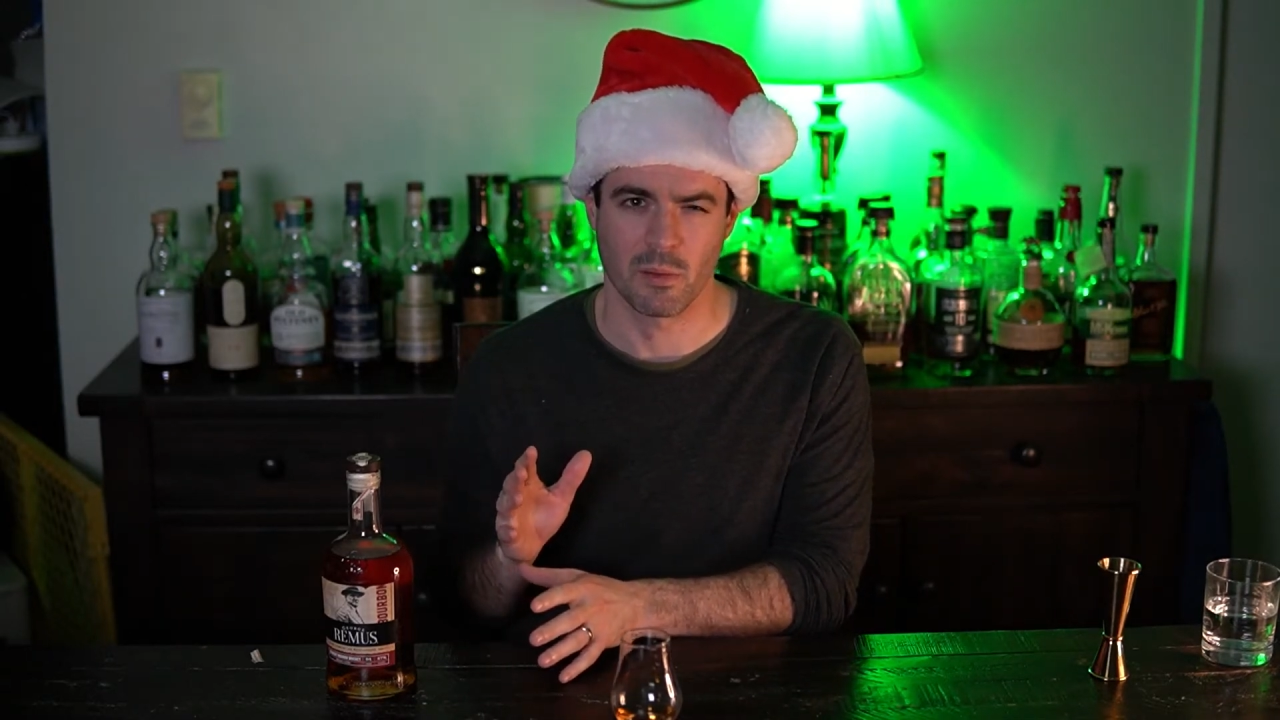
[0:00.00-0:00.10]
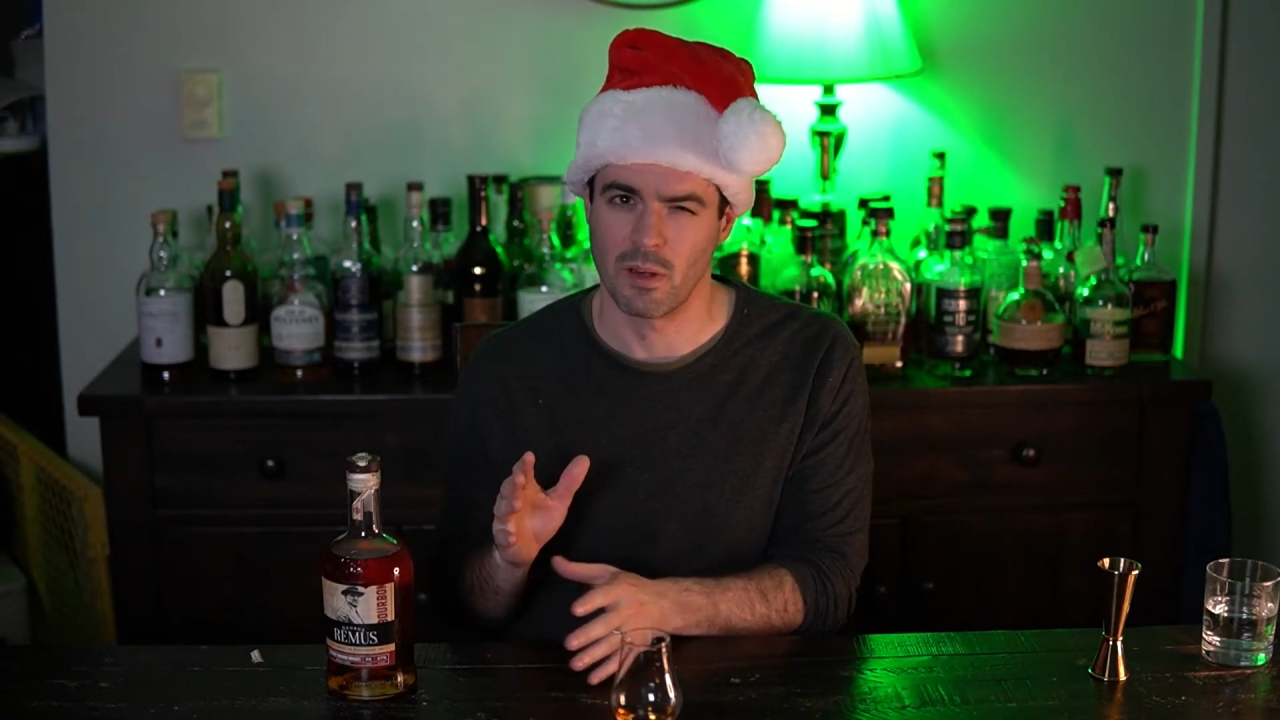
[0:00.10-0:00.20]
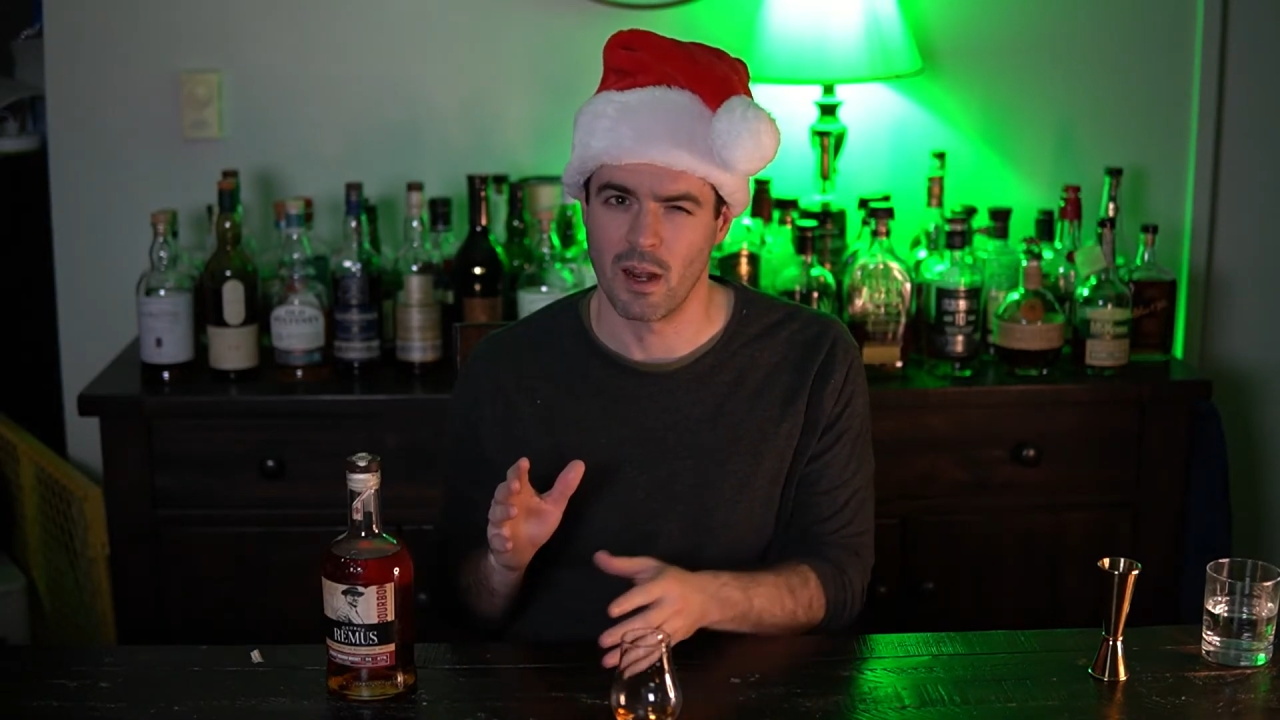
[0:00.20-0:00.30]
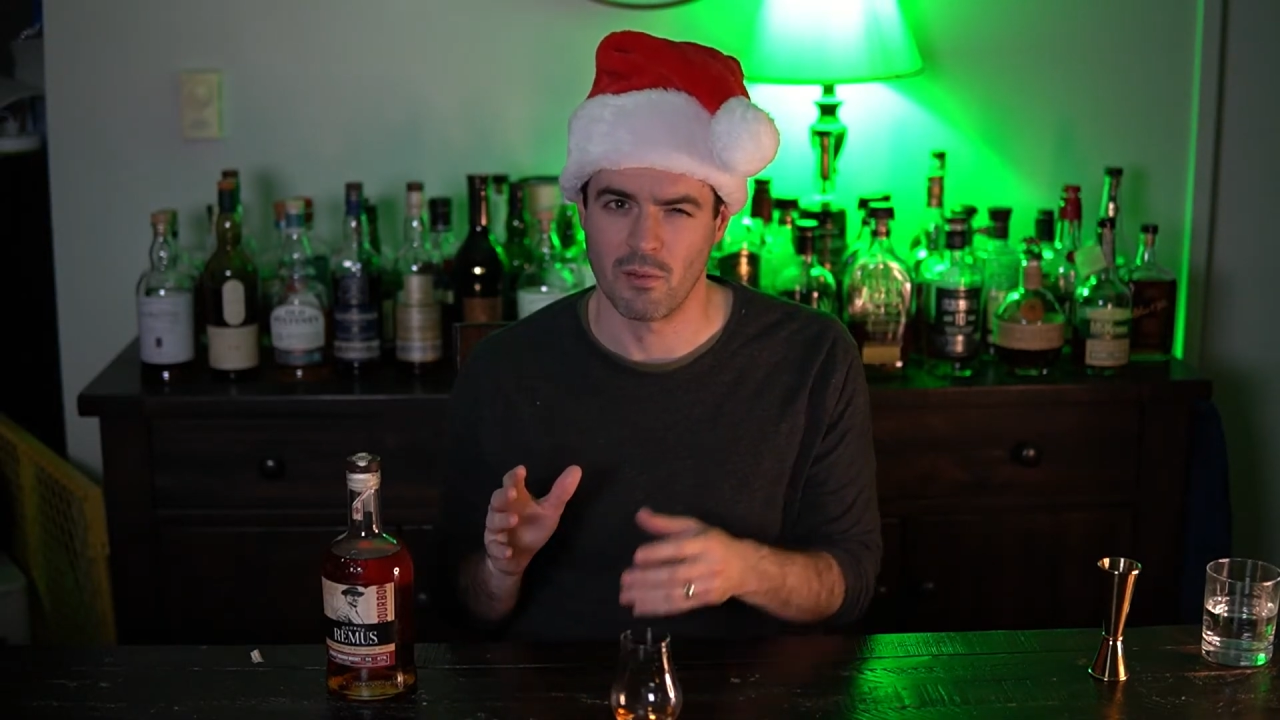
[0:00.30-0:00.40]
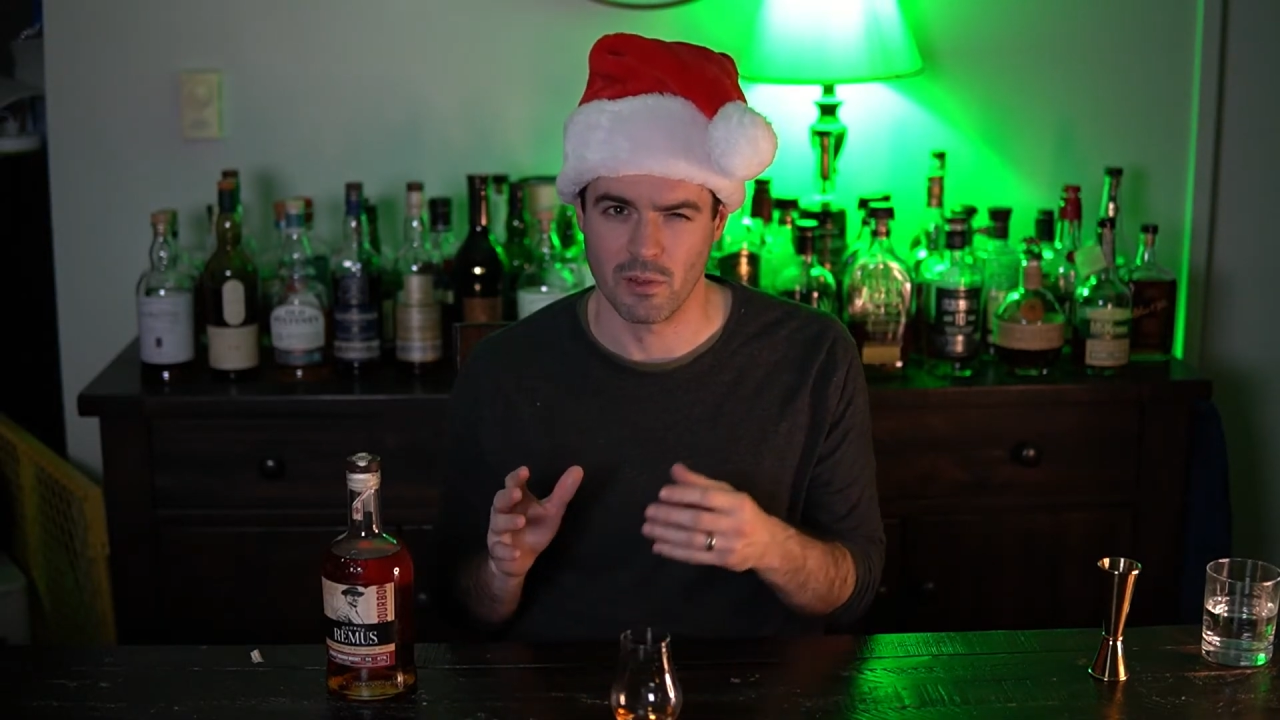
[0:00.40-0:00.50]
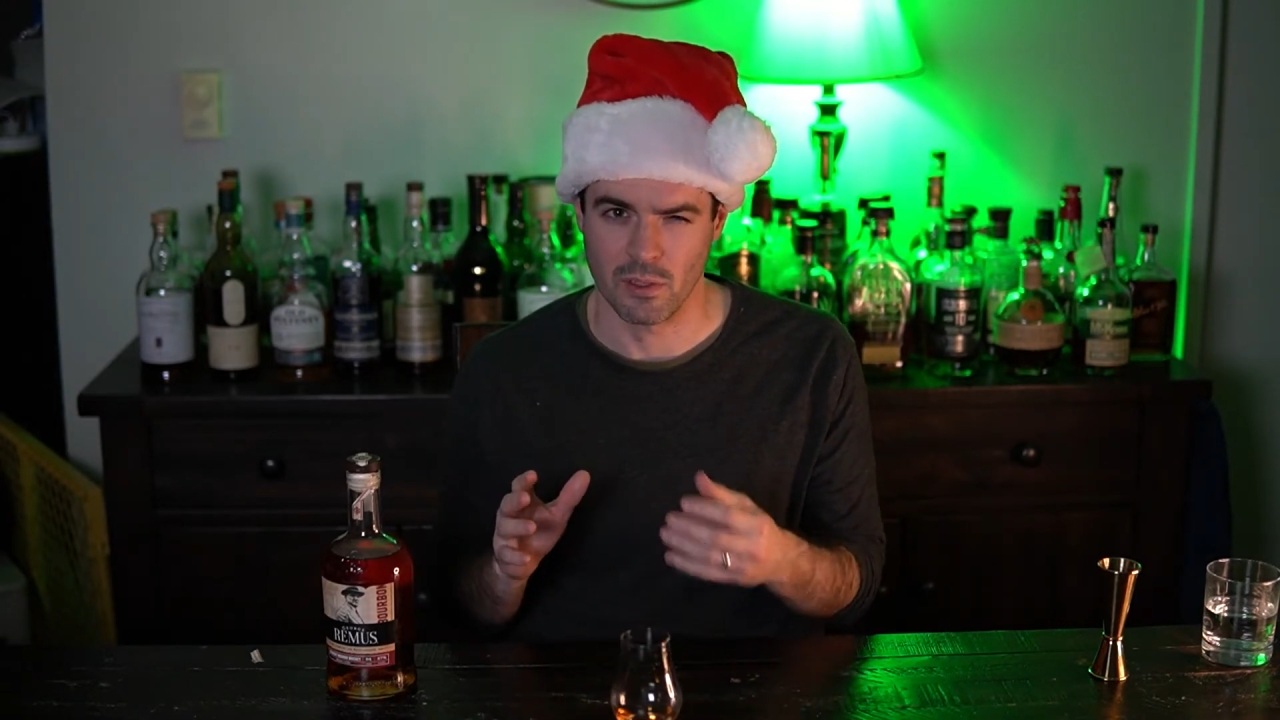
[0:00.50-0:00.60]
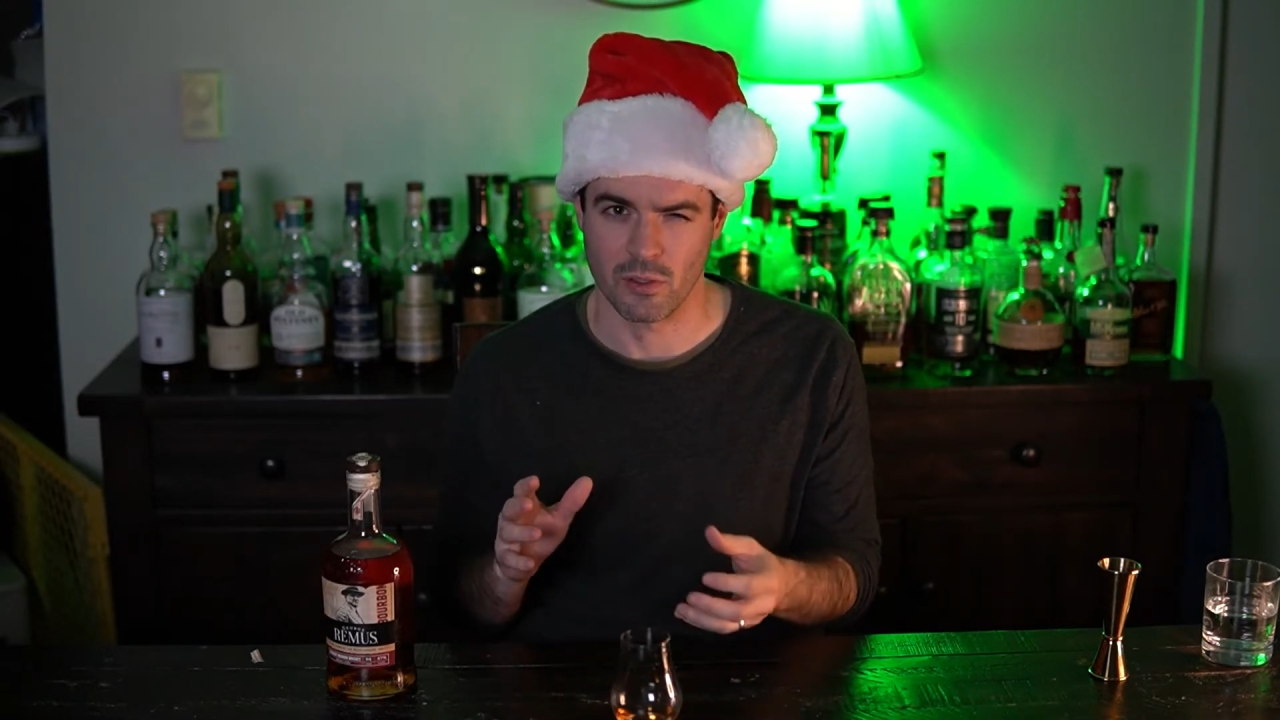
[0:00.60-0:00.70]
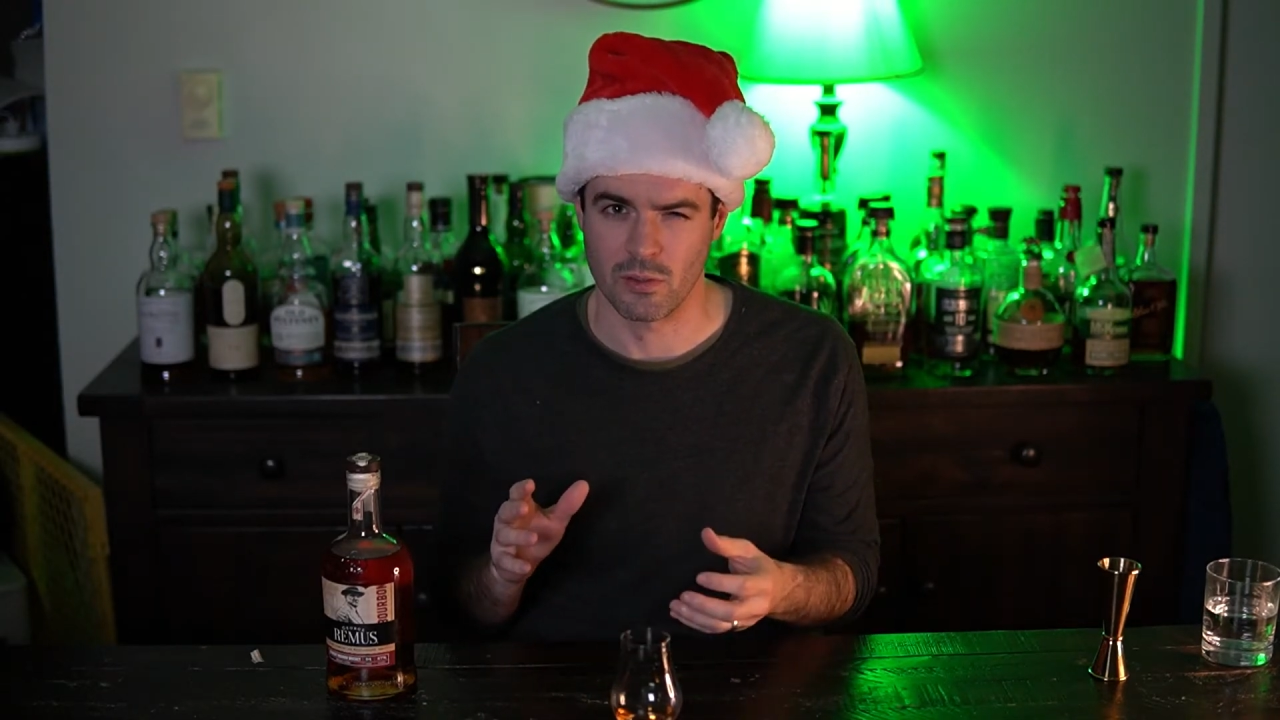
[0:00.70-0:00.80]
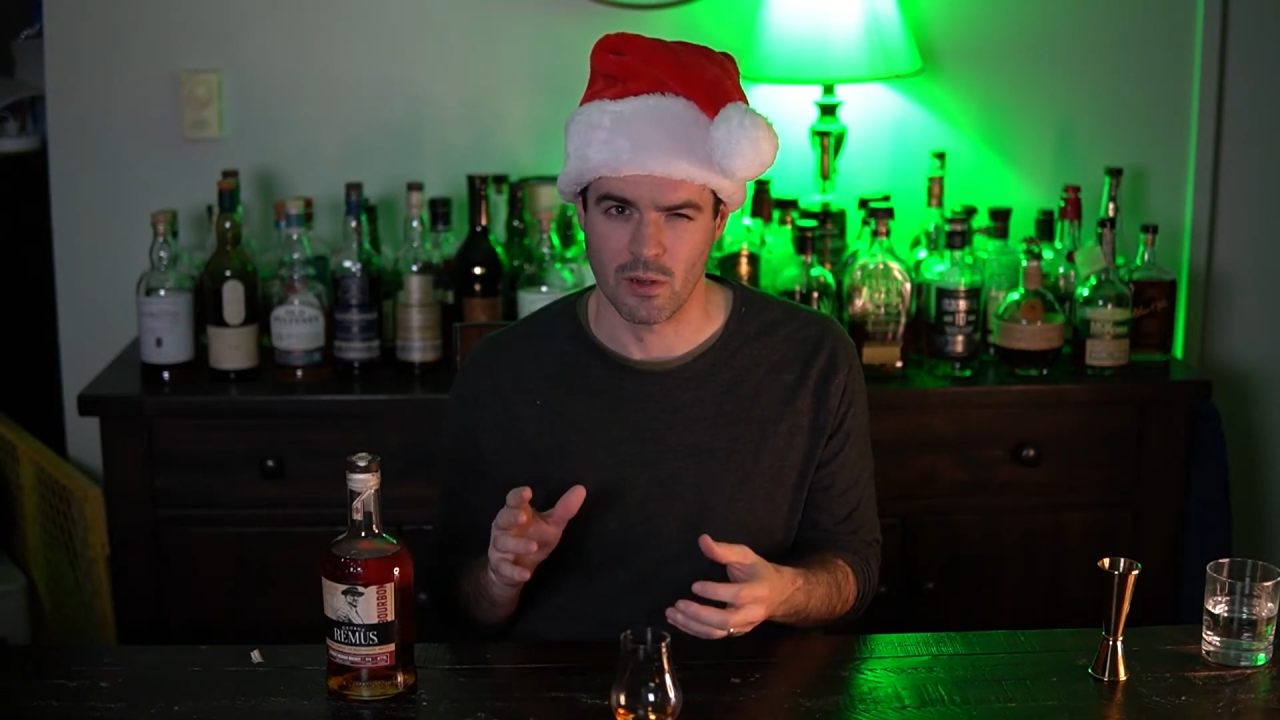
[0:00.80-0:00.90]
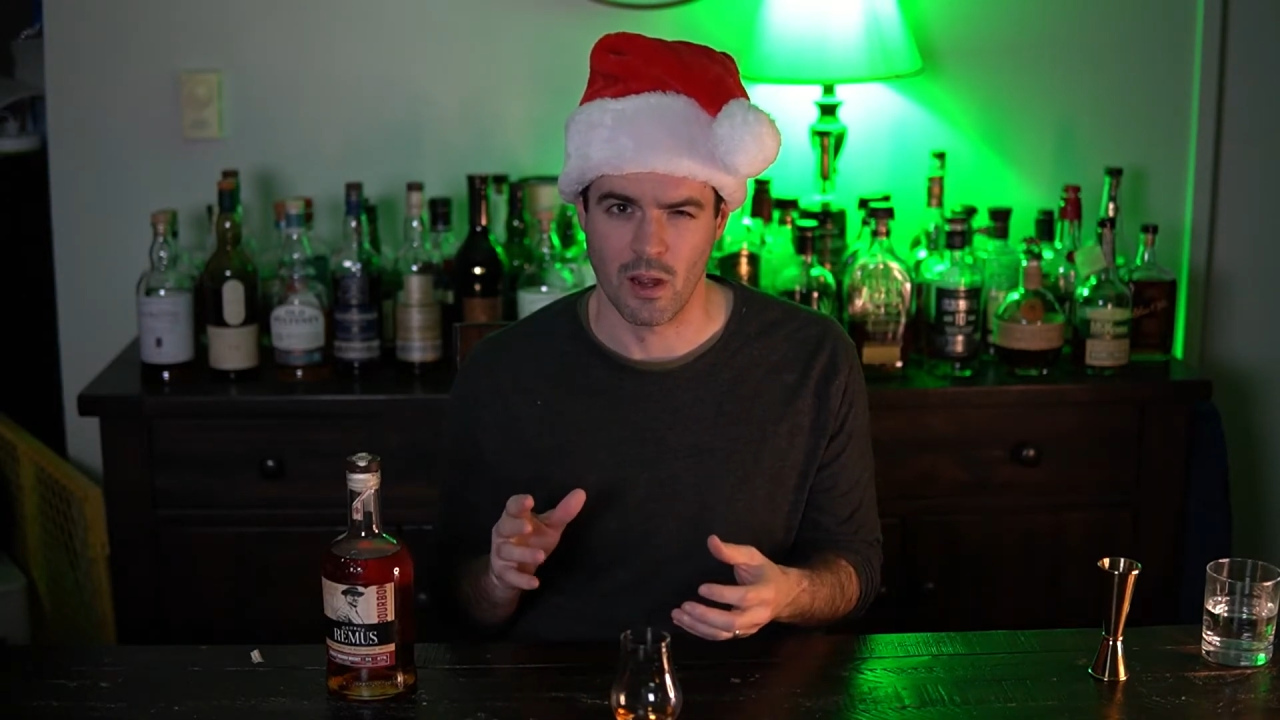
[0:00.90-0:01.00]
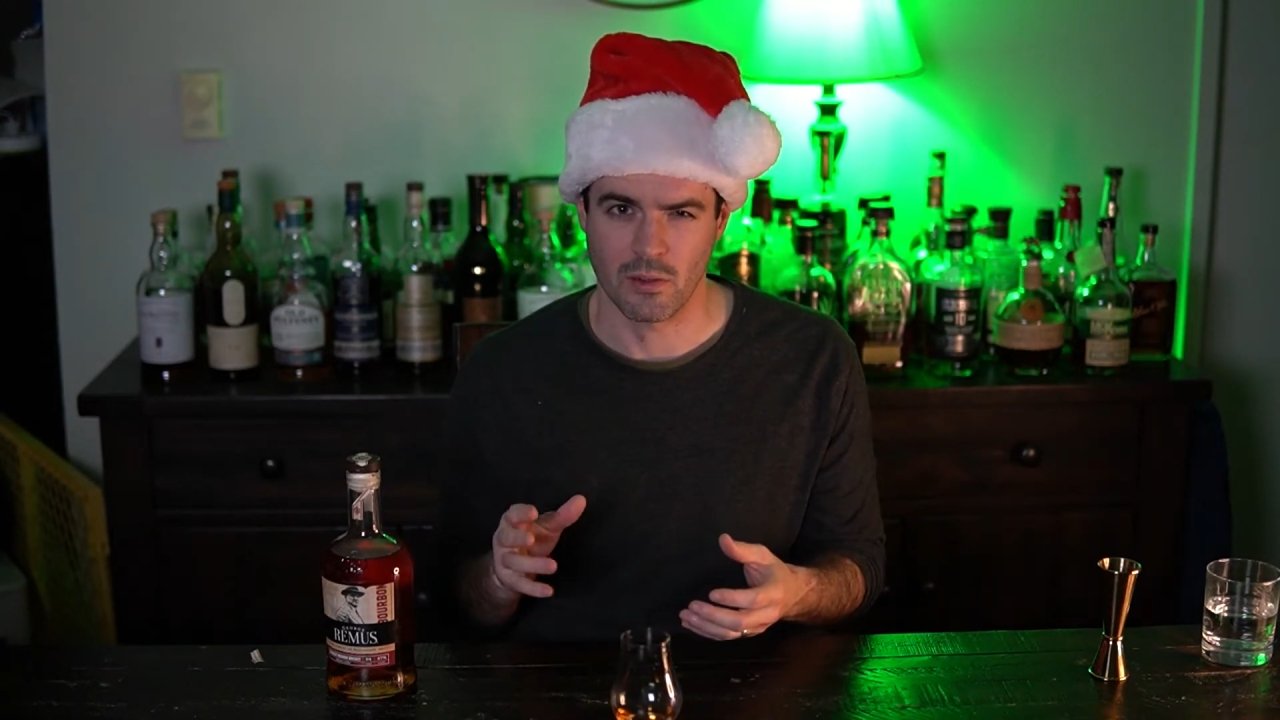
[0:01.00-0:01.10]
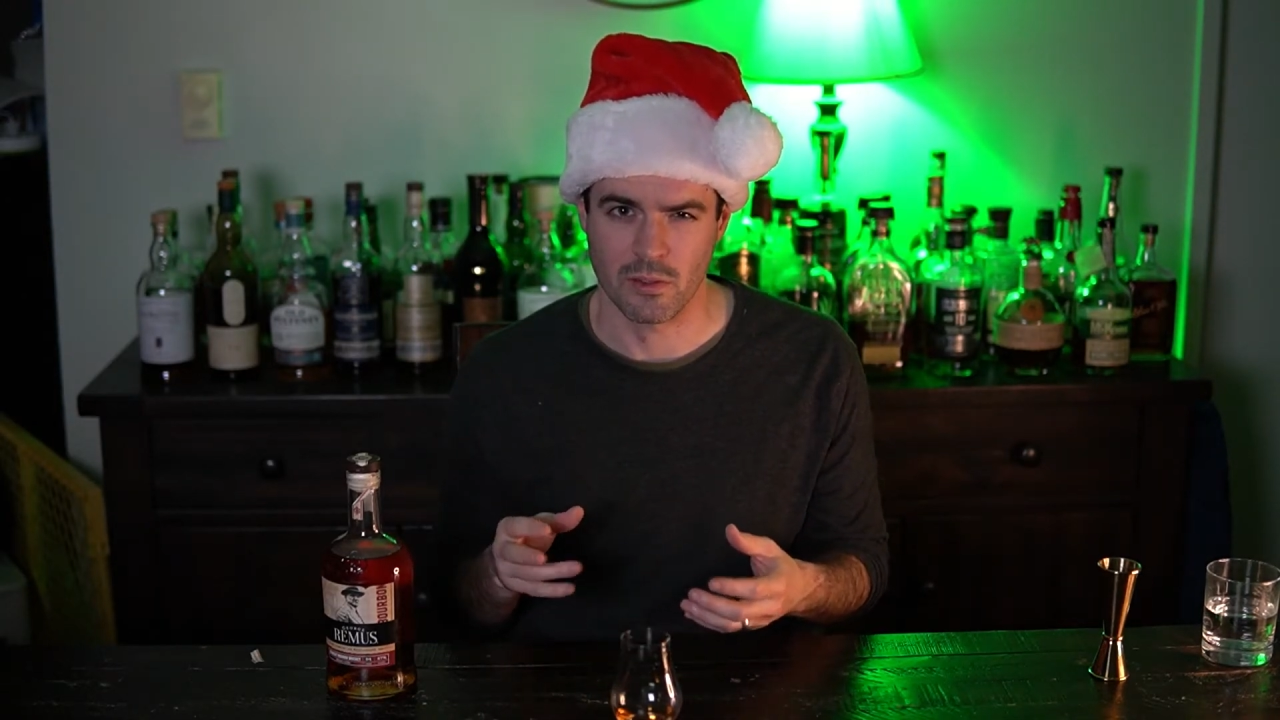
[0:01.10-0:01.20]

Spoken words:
but not really strong,